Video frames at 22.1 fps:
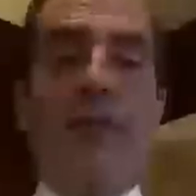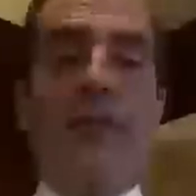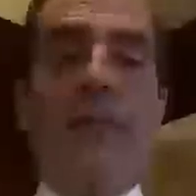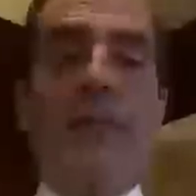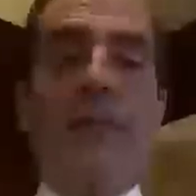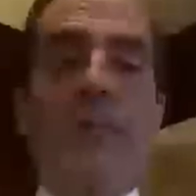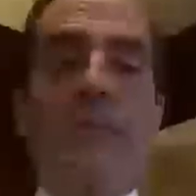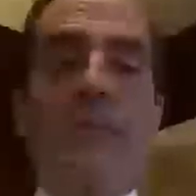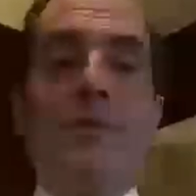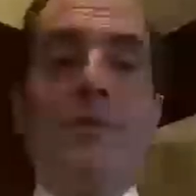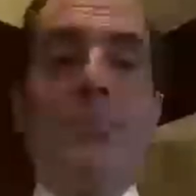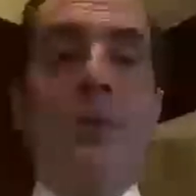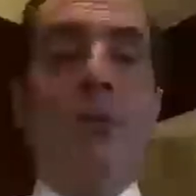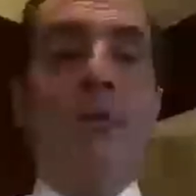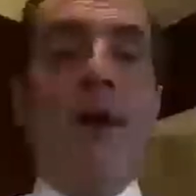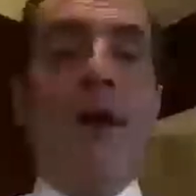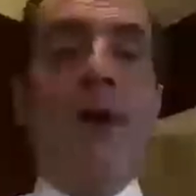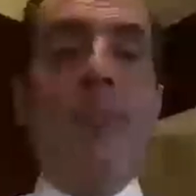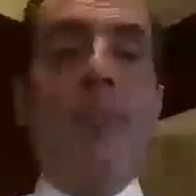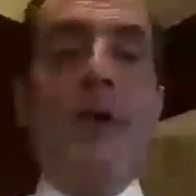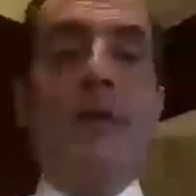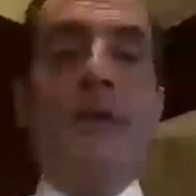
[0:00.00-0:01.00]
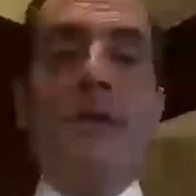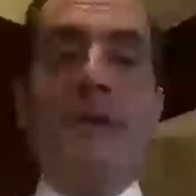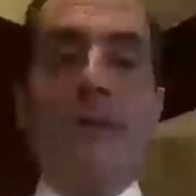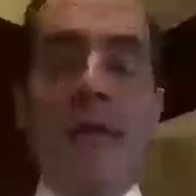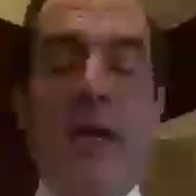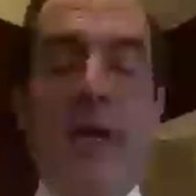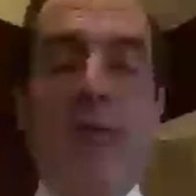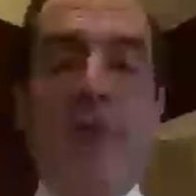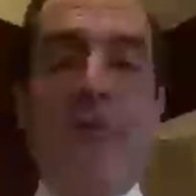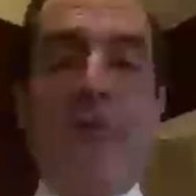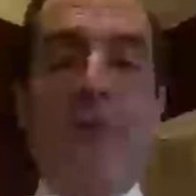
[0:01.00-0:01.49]
So we recommend
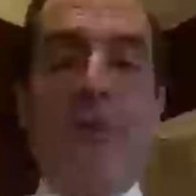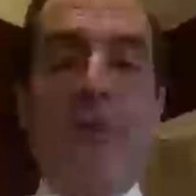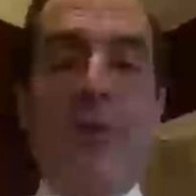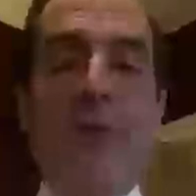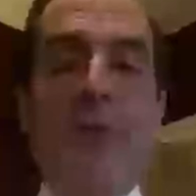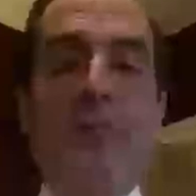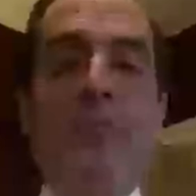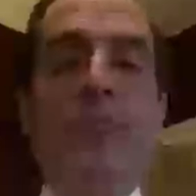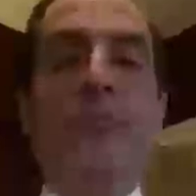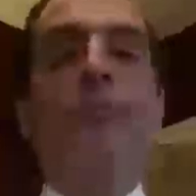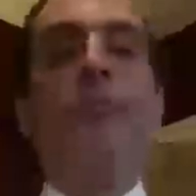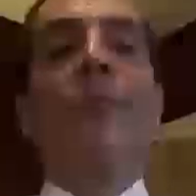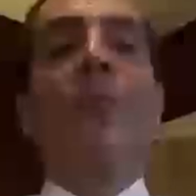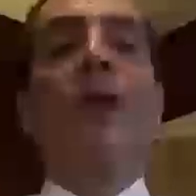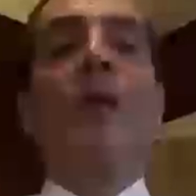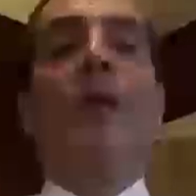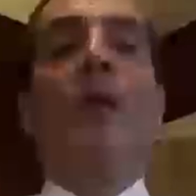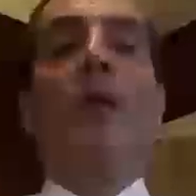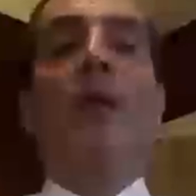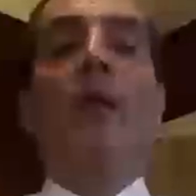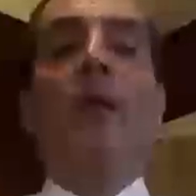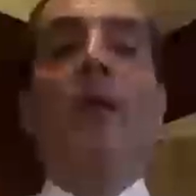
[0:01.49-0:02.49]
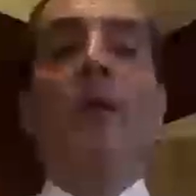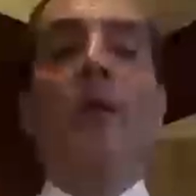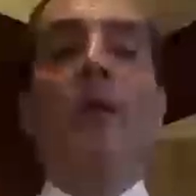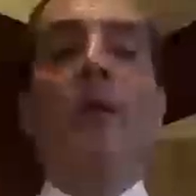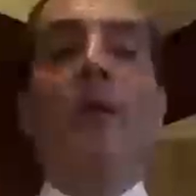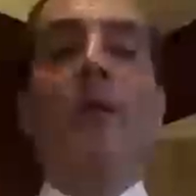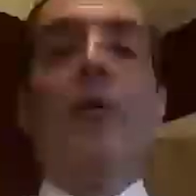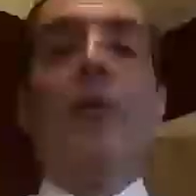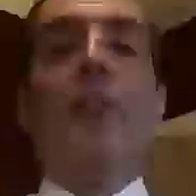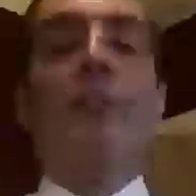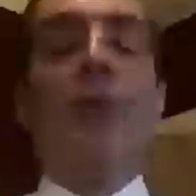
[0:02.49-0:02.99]
Cetaphil,
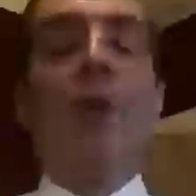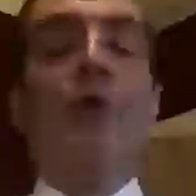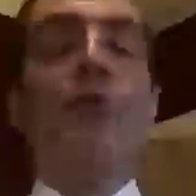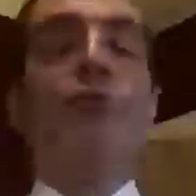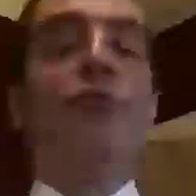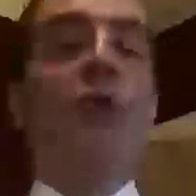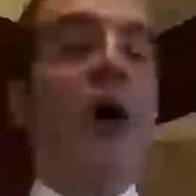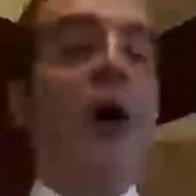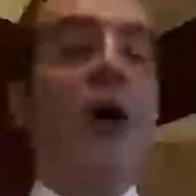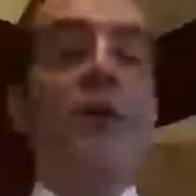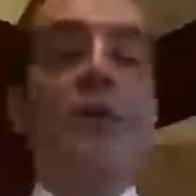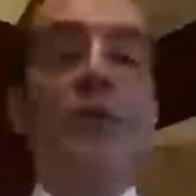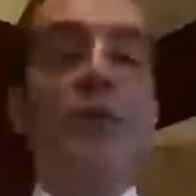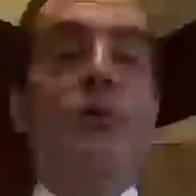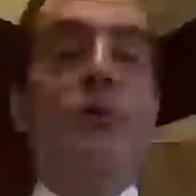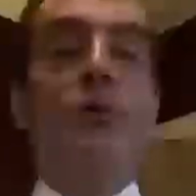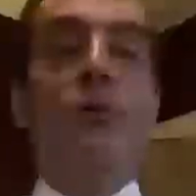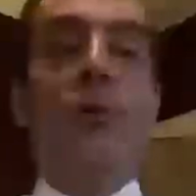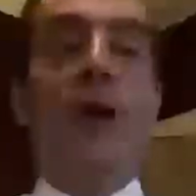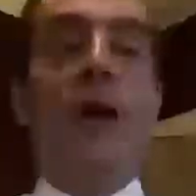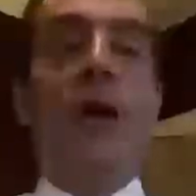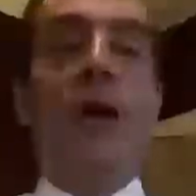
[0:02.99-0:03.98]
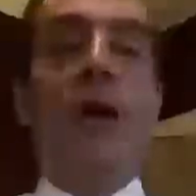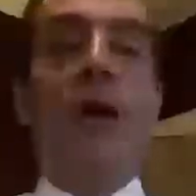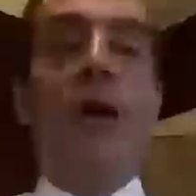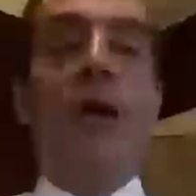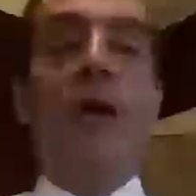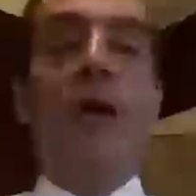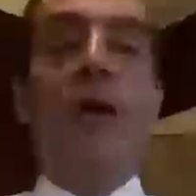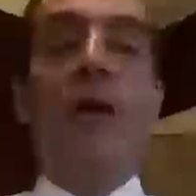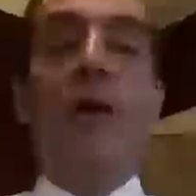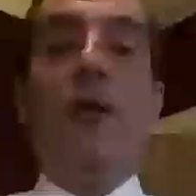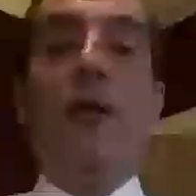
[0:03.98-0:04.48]
blow dry to a
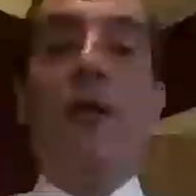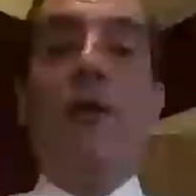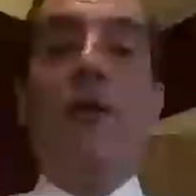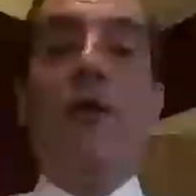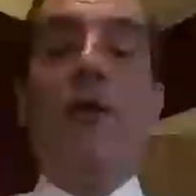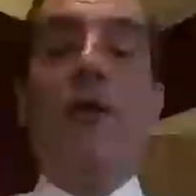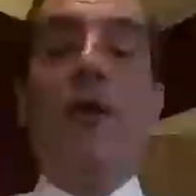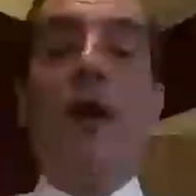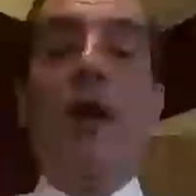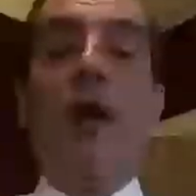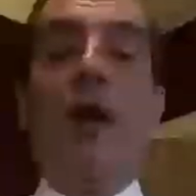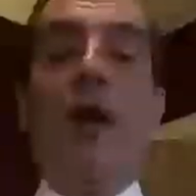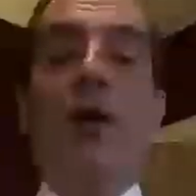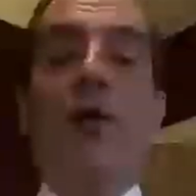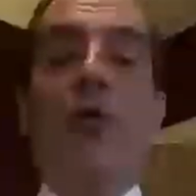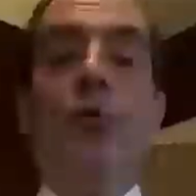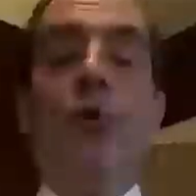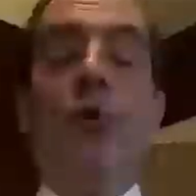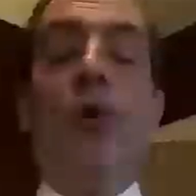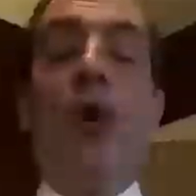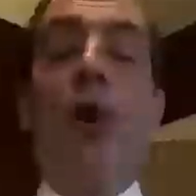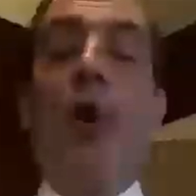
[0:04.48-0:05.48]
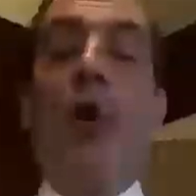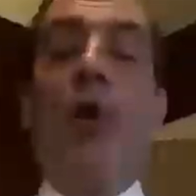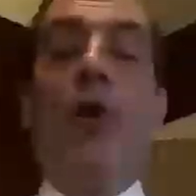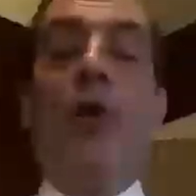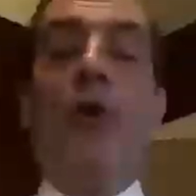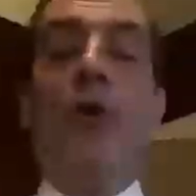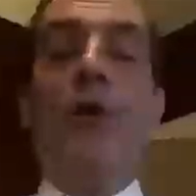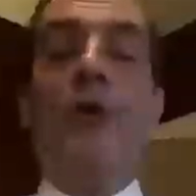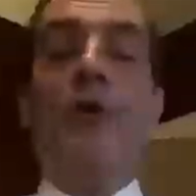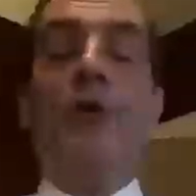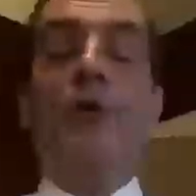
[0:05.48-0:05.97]
good hard
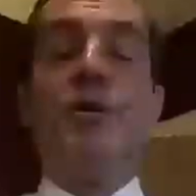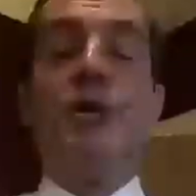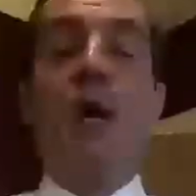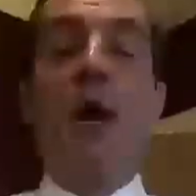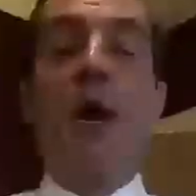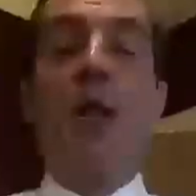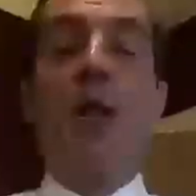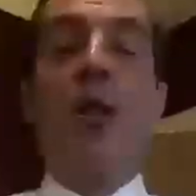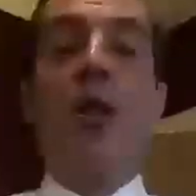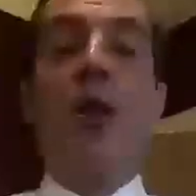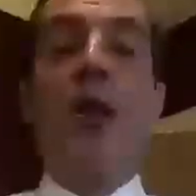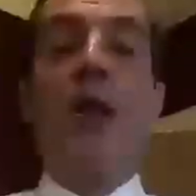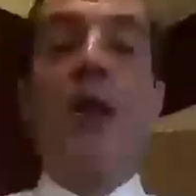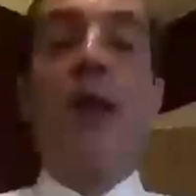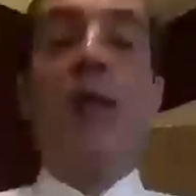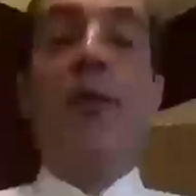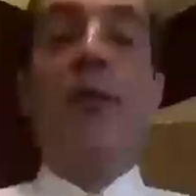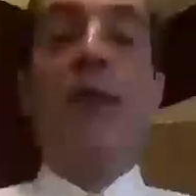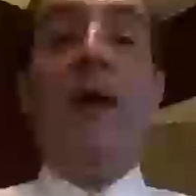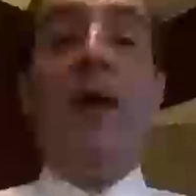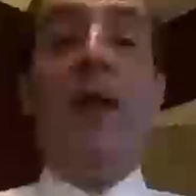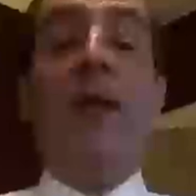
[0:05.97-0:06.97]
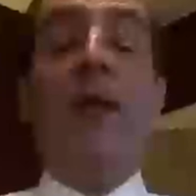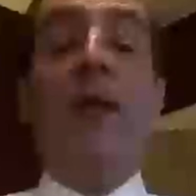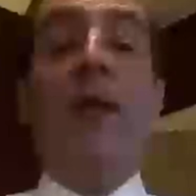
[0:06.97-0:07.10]
shell, and then